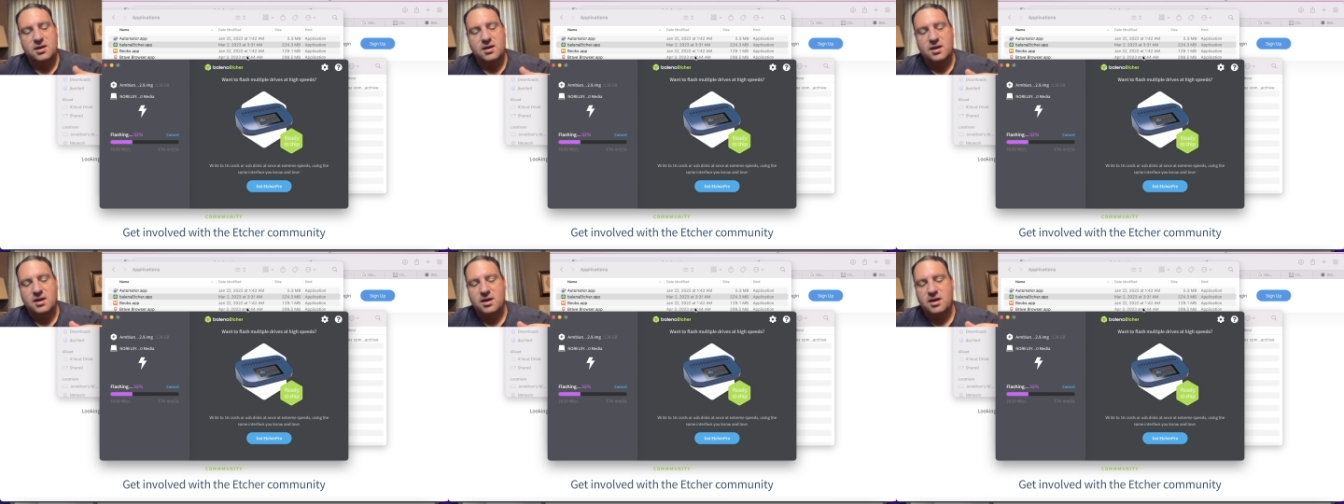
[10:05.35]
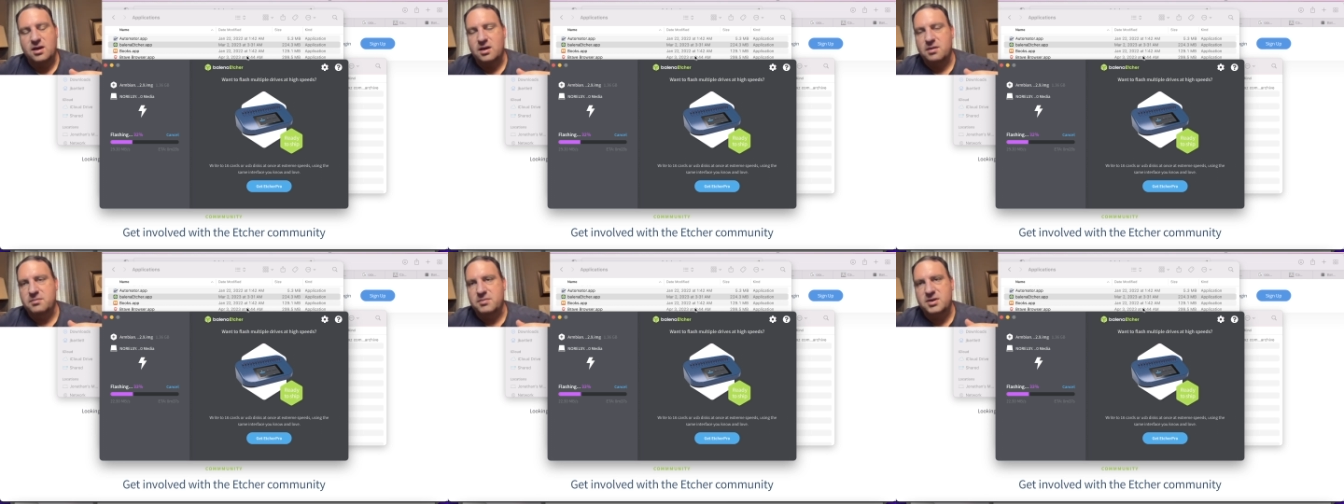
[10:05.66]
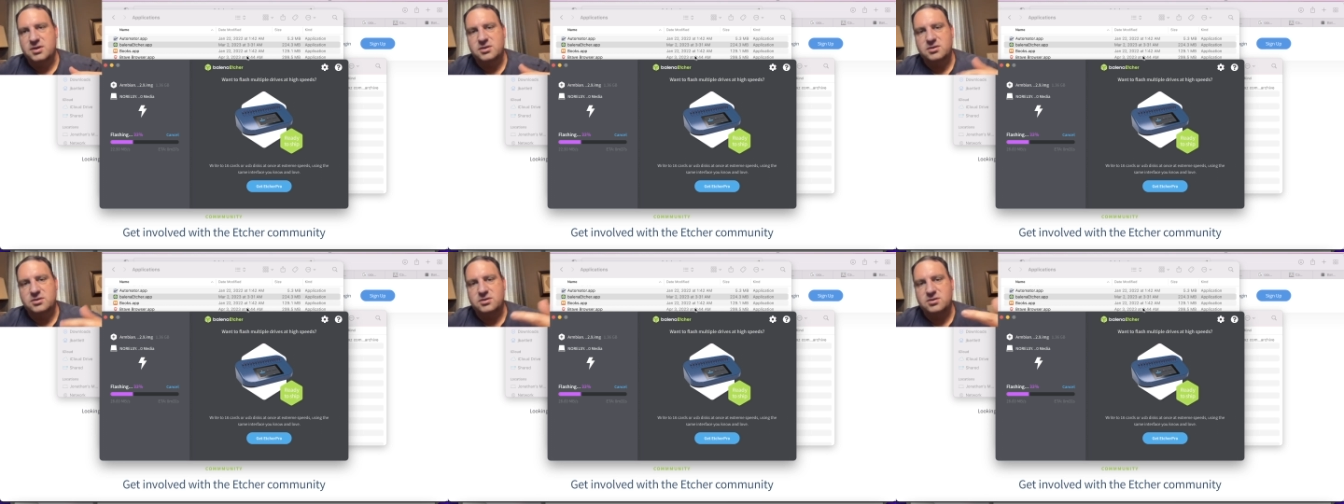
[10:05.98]
Um, it
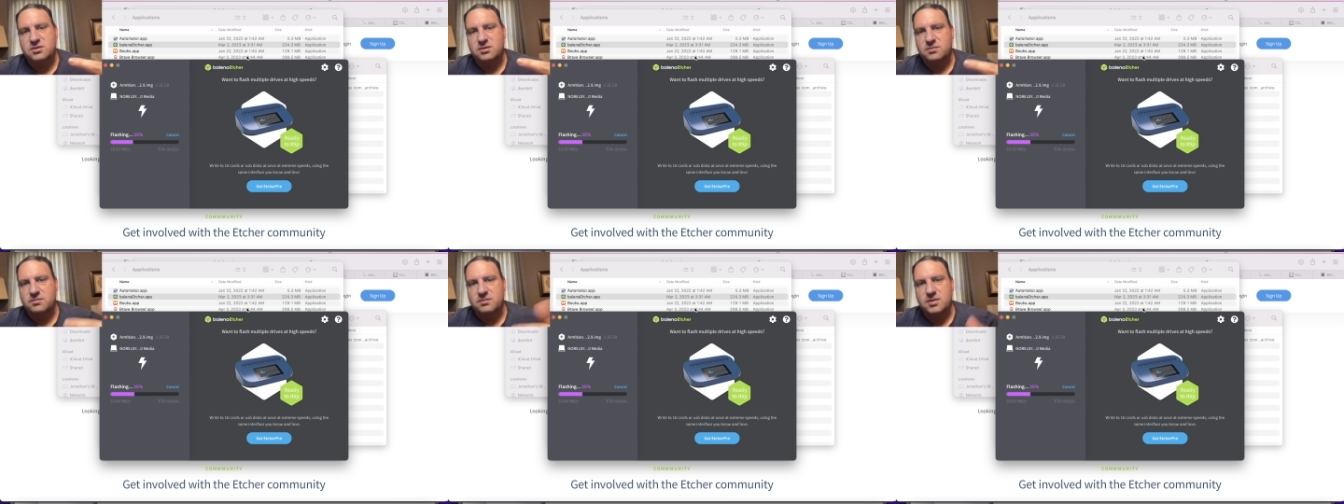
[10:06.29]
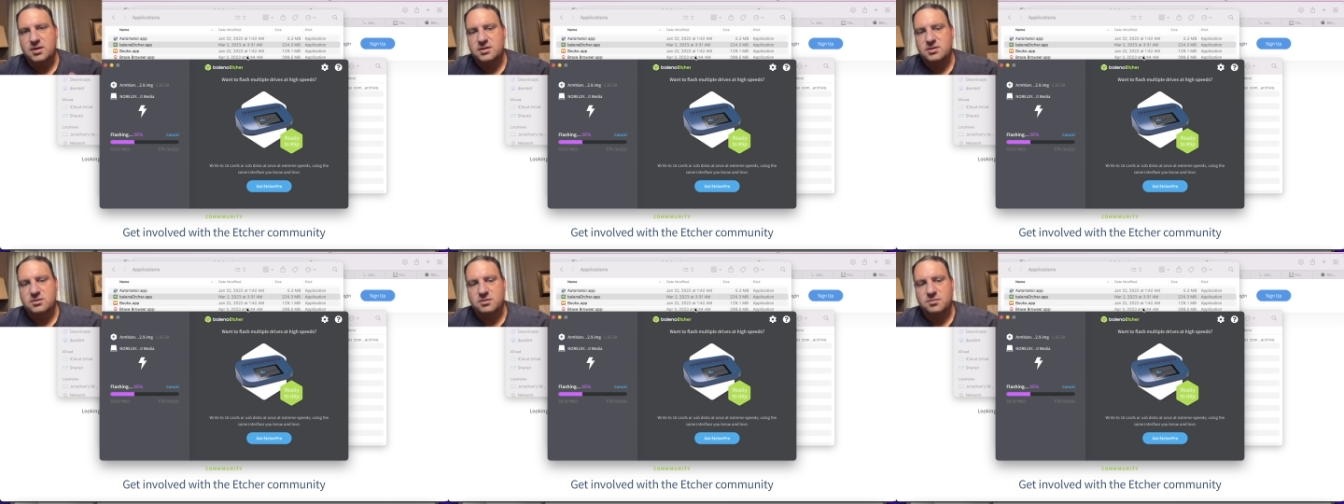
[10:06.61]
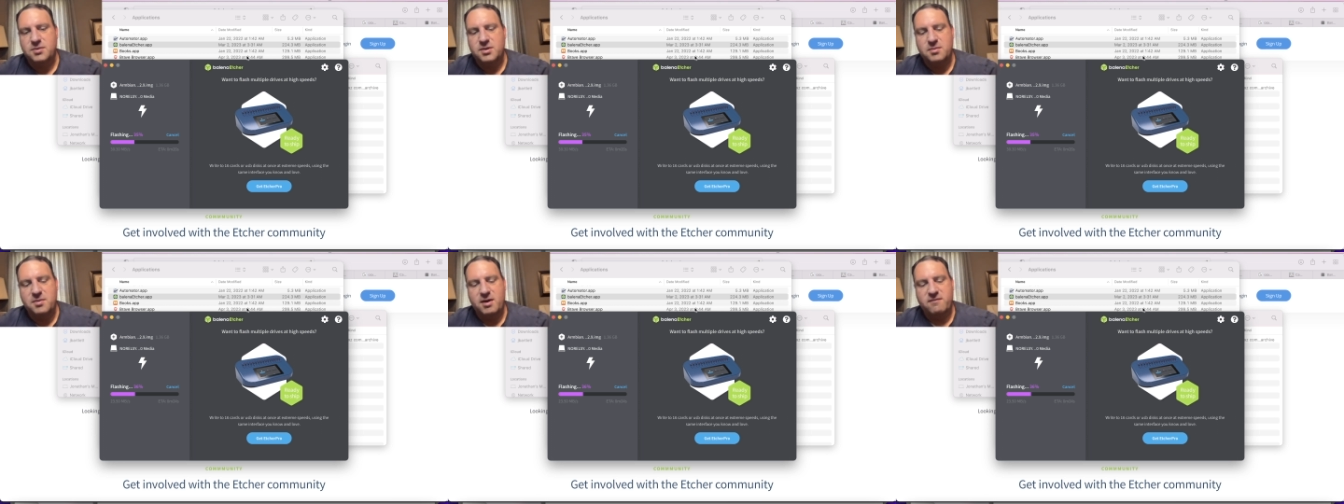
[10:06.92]
just took it took
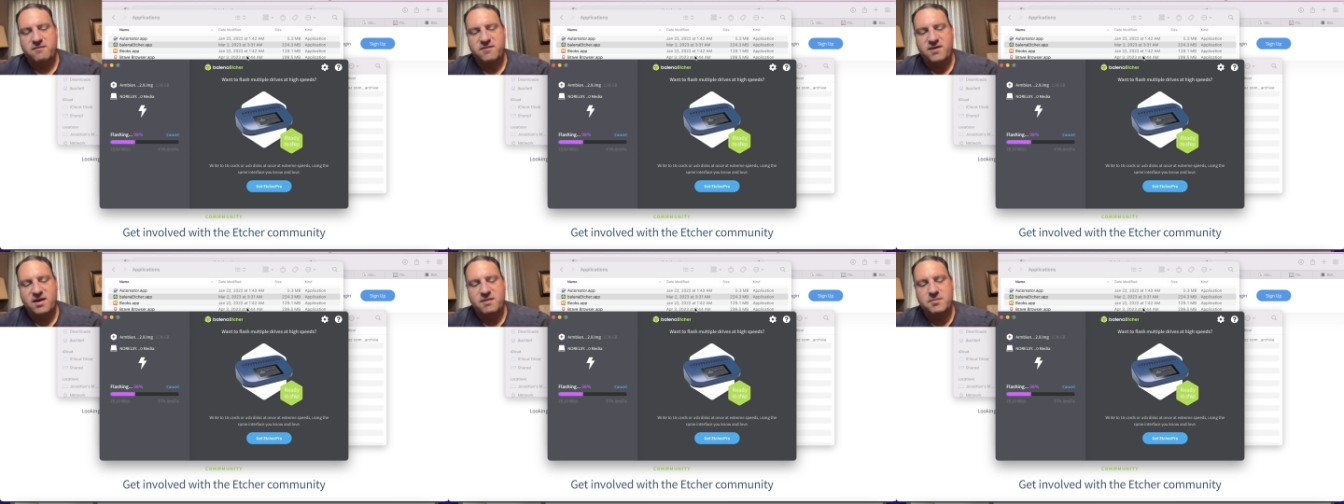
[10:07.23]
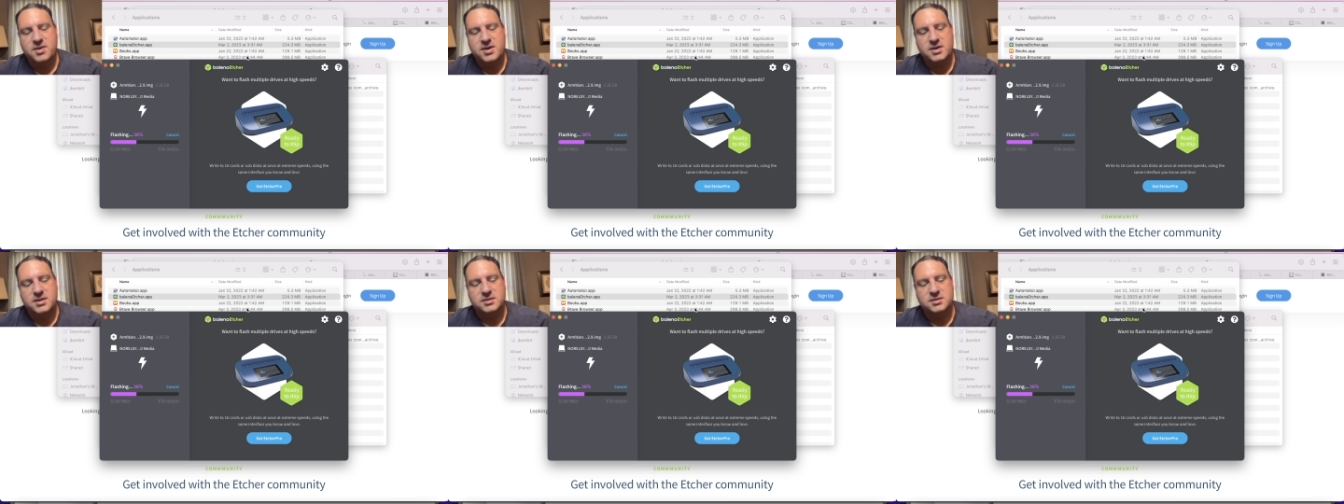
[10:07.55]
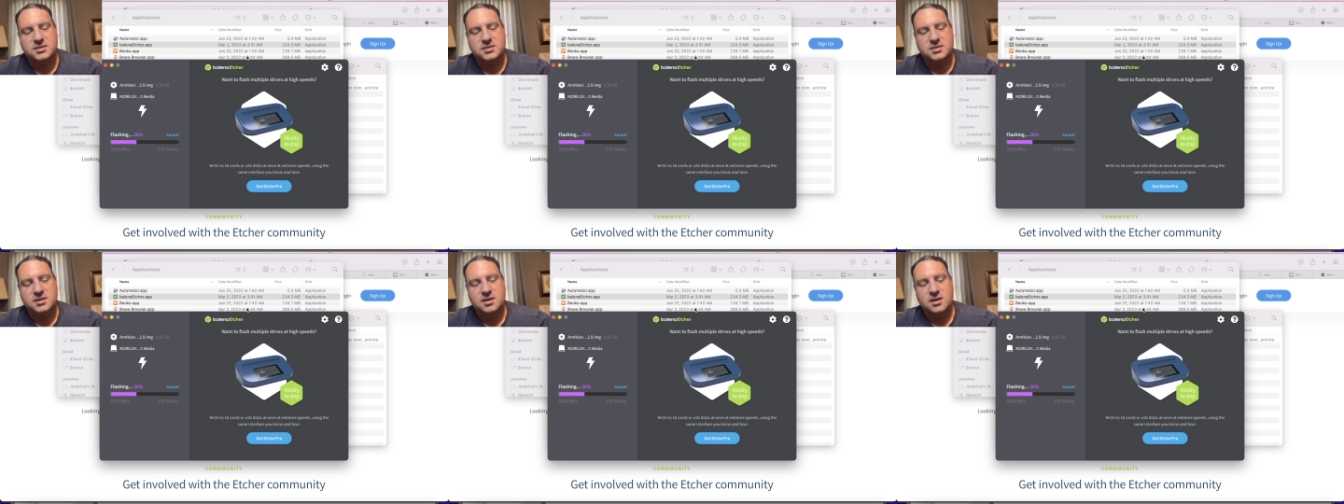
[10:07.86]
me about five
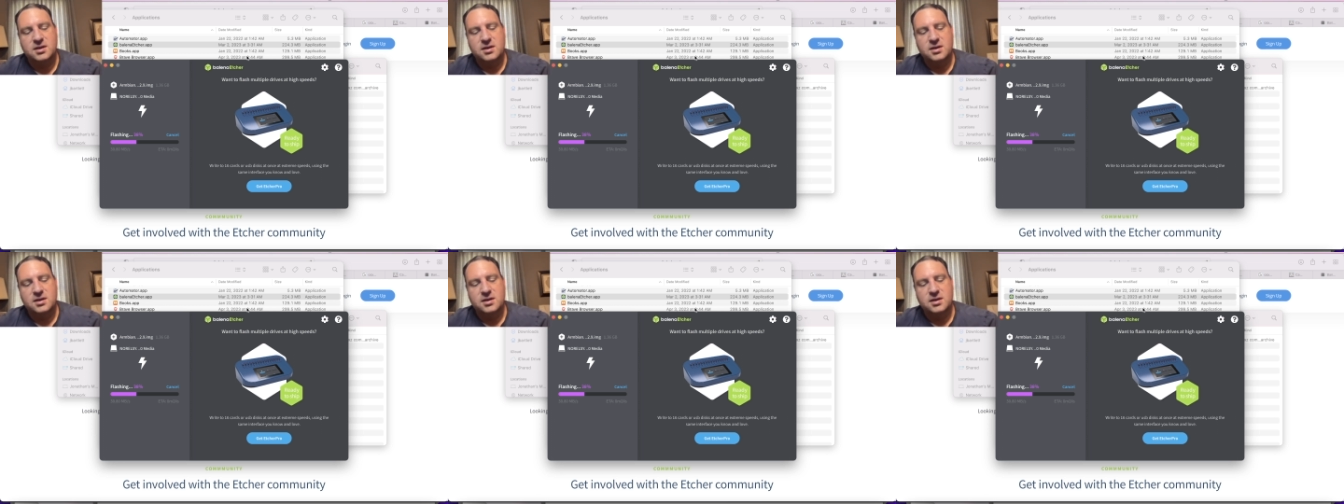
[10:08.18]
minutes.